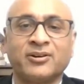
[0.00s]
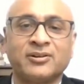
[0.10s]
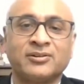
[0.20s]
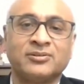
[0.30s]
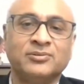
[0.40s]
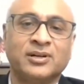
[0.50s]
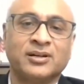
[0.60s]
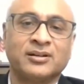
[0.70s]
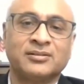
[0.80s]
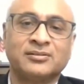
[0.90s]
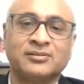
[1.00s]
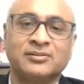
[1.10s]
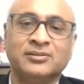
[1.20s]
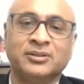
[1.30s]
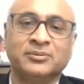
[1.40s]
or you are
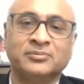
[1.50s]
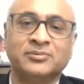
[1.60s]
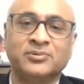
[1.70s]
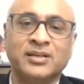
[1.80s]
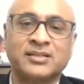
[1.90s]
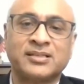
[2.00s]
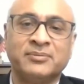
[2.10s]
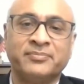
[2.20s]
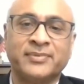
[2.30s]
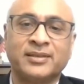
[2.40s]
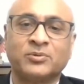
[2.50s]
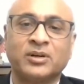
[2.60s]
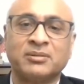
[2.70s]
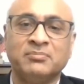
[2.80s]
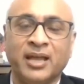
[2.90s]
doing some
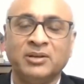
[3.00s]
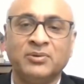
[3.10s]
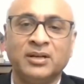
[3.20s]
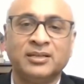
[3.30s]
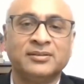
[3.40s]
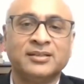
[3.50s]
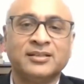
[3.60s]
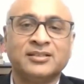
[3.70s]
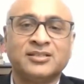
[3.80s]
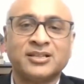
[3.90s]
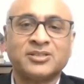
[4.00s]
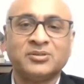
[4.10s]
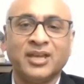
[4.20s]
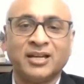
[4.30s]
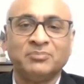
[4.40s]
work manually just
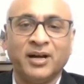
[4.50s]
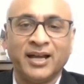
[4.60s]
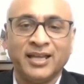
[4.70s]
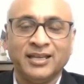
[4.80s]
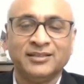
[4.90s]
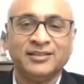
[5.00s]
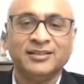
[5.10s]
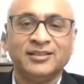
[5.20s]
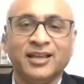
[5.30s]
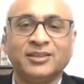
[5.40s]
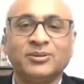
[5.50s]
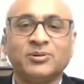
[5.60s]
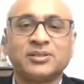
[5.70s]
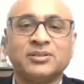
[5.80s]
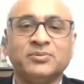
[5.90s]
to get by. And
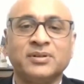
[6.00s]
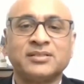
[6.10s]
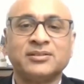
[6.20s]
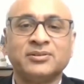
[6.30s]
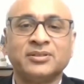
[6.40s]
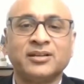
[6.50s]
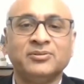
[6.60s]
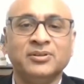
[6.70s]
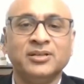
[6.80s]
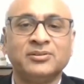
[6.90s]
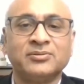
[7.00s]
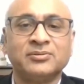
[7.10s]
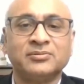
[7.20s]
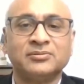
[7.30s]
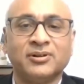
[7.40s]
those are the ones that you need
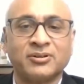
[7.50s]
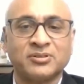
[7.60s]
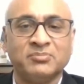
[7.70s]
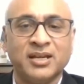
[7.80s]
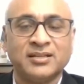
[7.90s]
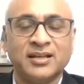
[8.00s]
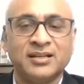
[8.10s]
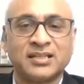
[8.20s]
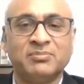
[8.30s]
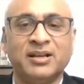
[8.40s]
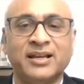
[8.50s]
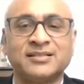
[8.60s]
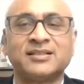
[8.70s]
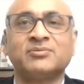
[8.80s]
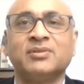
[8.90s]
to automate and
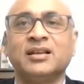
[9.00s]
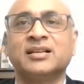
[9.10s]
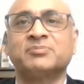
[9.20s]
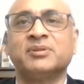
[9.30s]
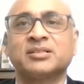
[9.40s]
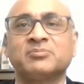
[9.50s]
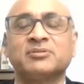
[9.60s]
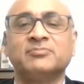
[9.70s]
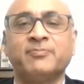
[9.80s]
stabilize as quickly as possible.